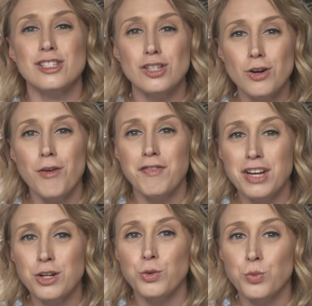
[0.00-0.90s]
do
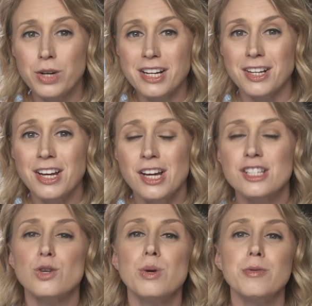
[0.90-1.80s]
feel real,
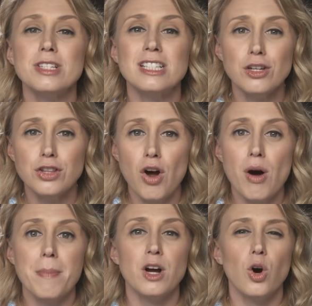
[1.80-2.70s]
so we will still throw
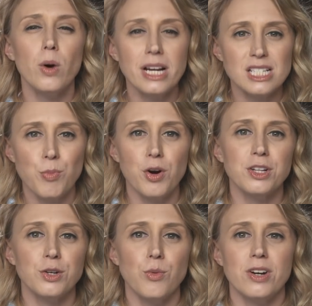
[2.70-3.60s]
up a quick
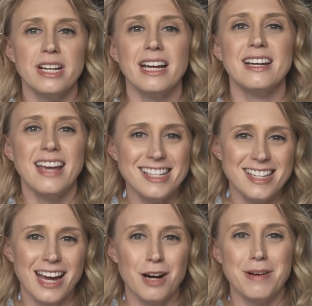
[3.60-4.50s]
spoiler warning in case
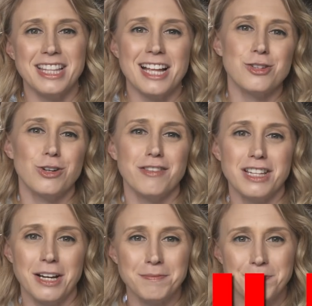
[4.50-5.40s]
you care about that sort of
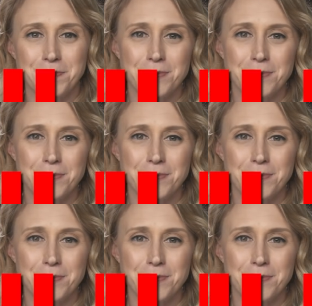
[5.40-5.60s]
thing.